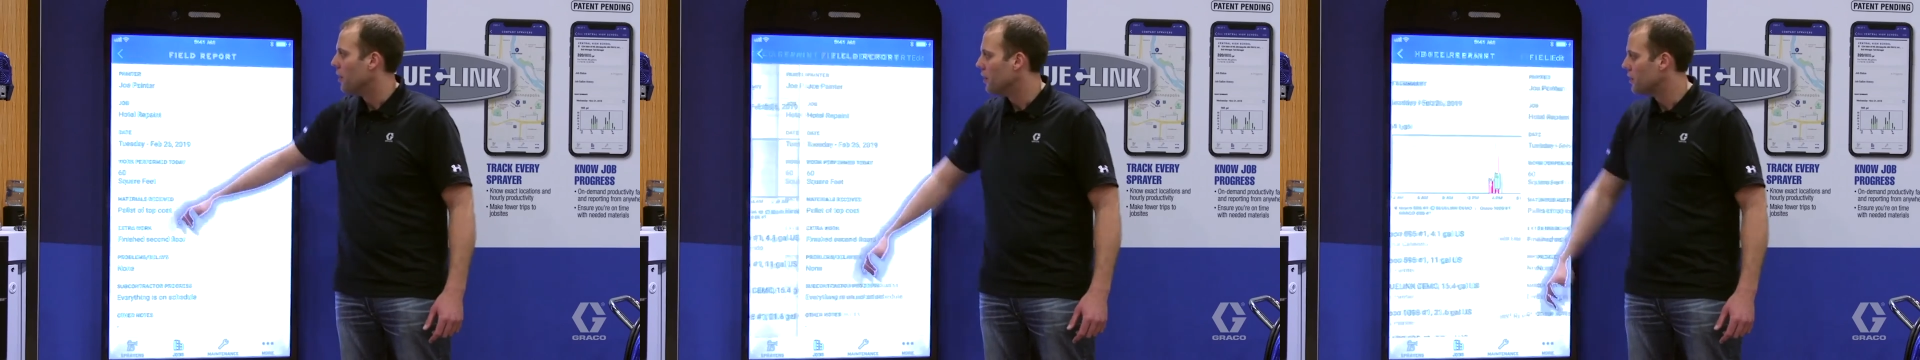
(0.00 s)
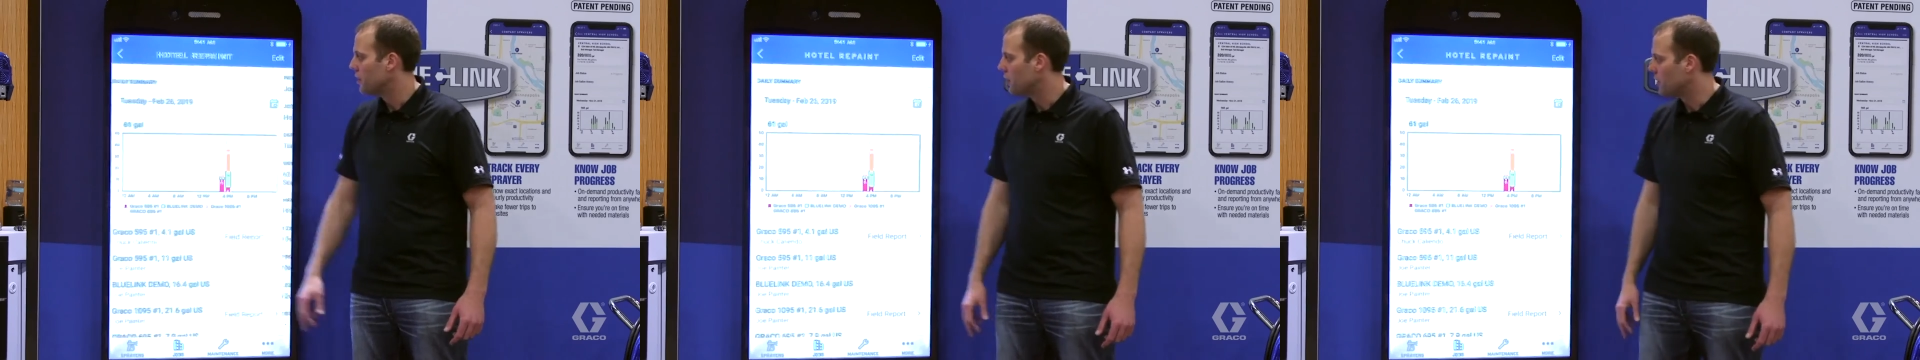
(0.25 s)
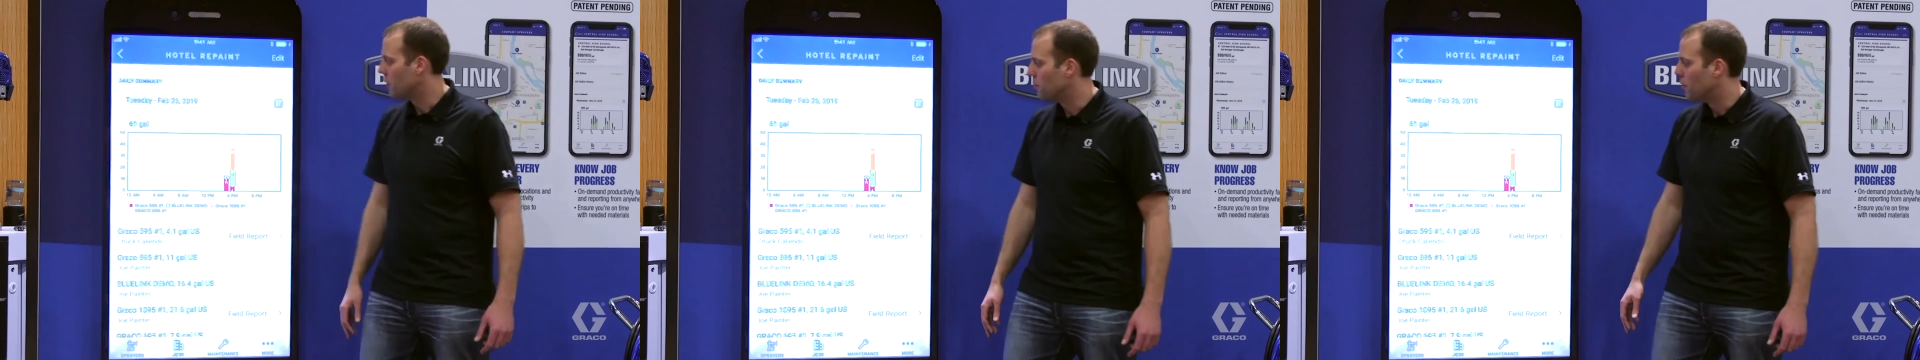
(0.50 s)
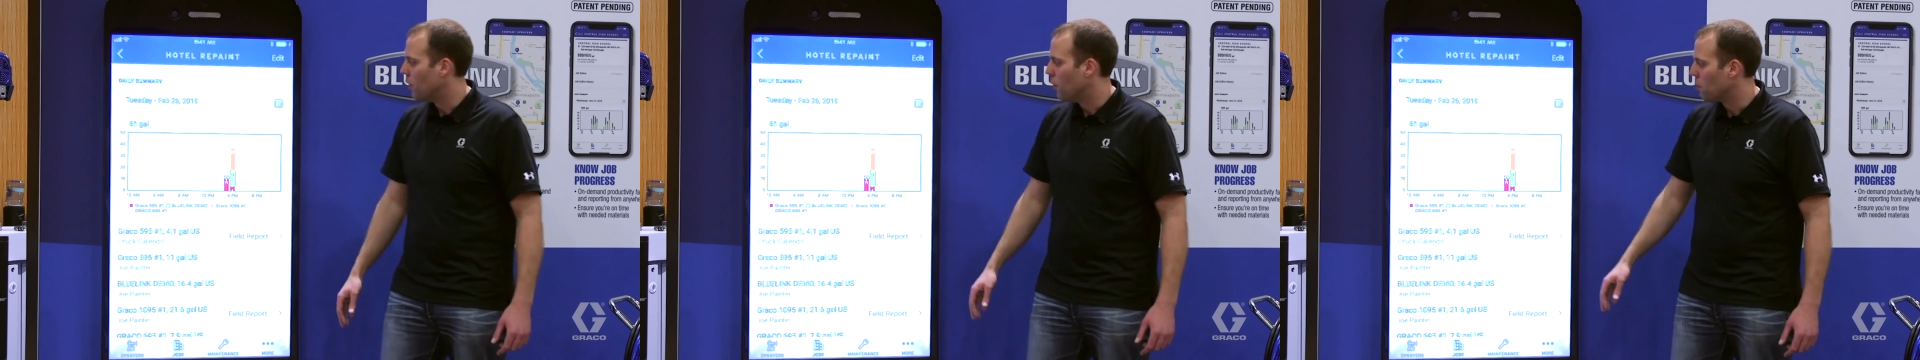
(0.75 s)
This
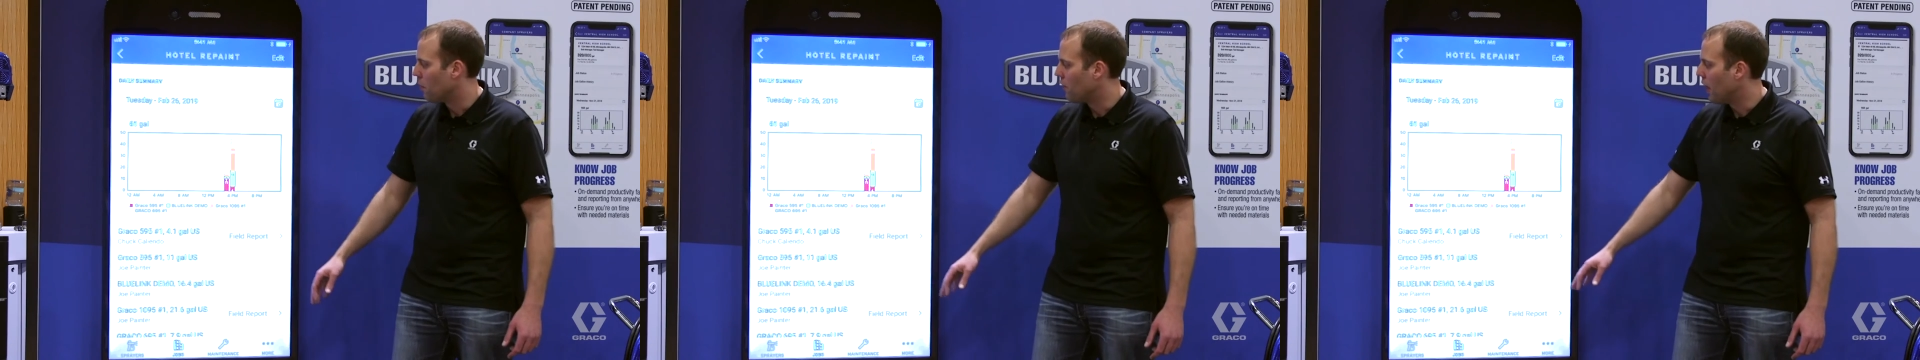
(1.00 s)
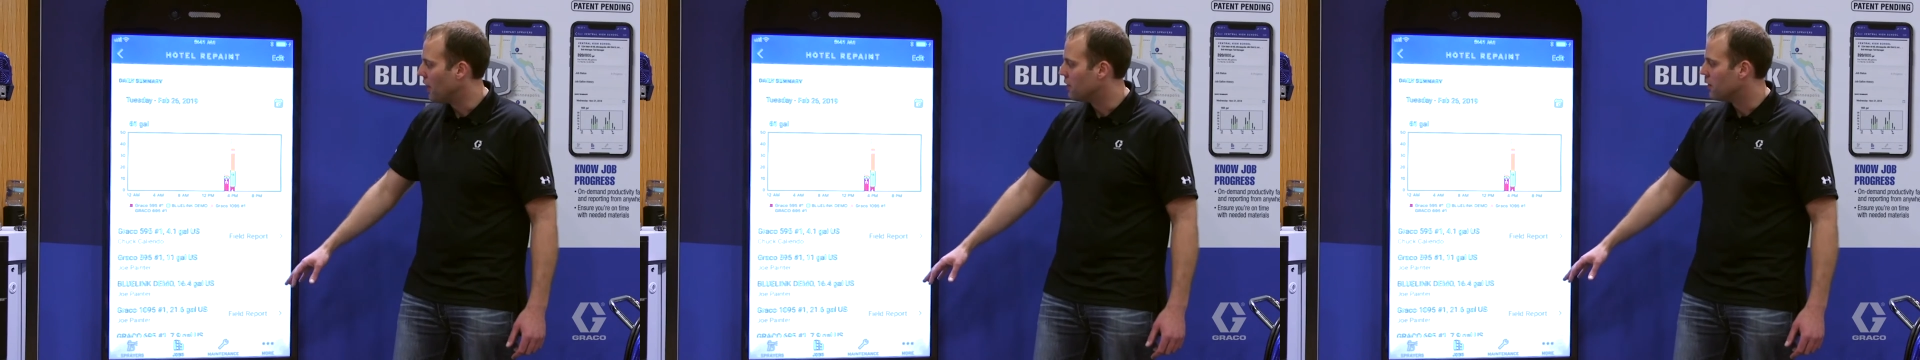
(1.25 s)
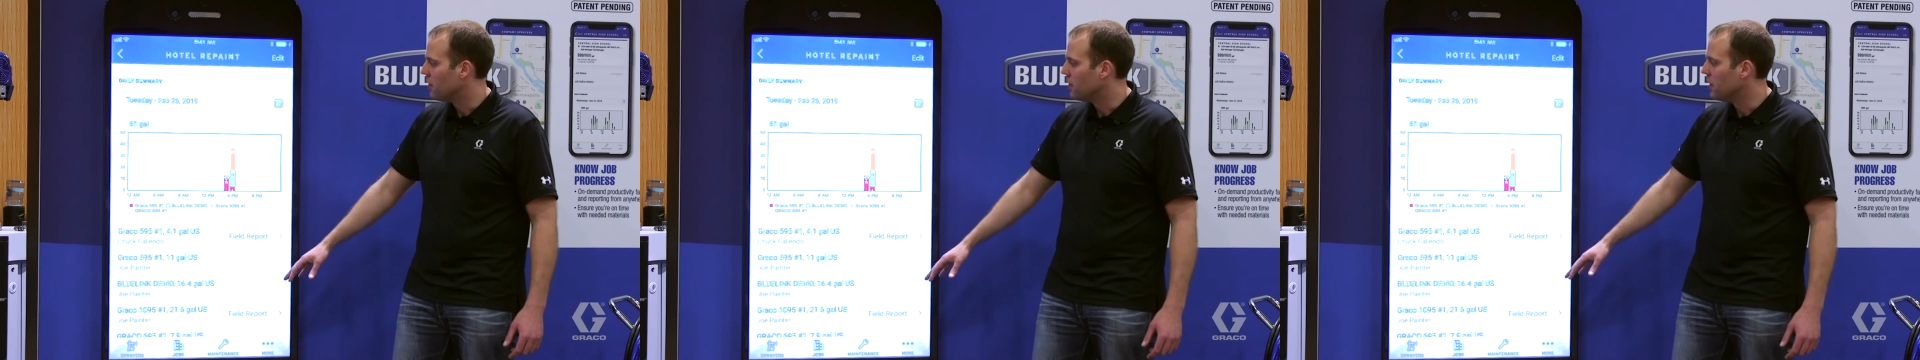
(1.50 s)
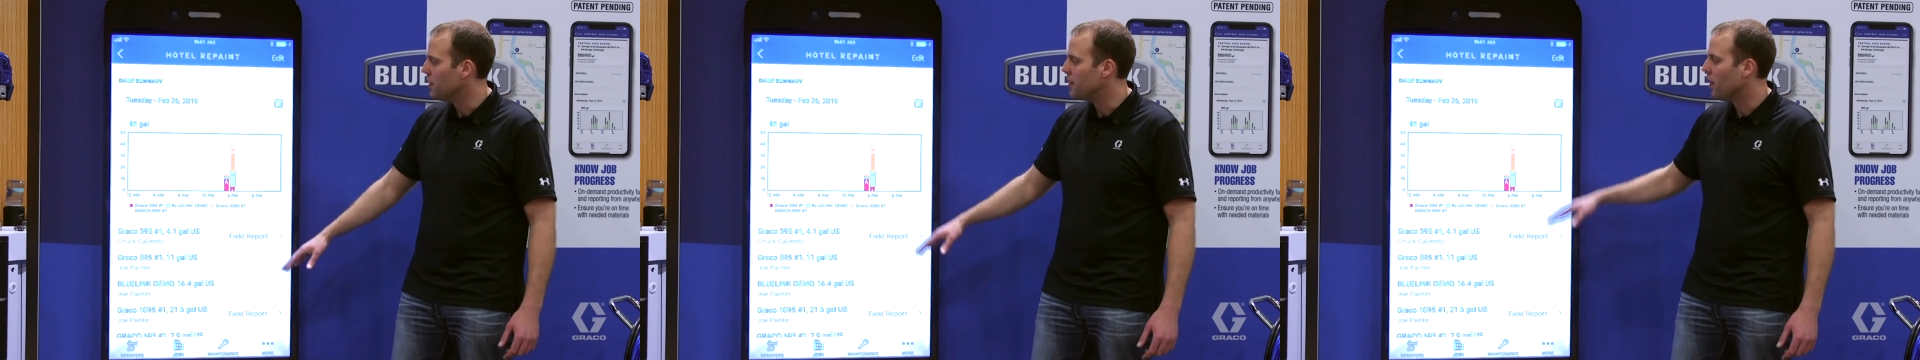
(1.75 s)
system provides
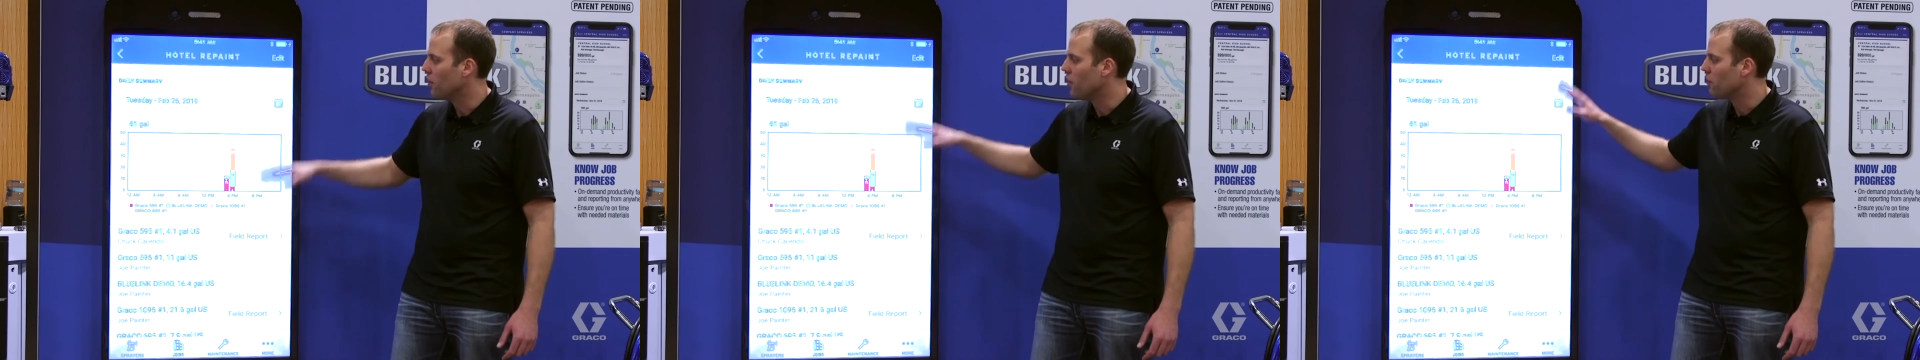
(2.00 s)
detailed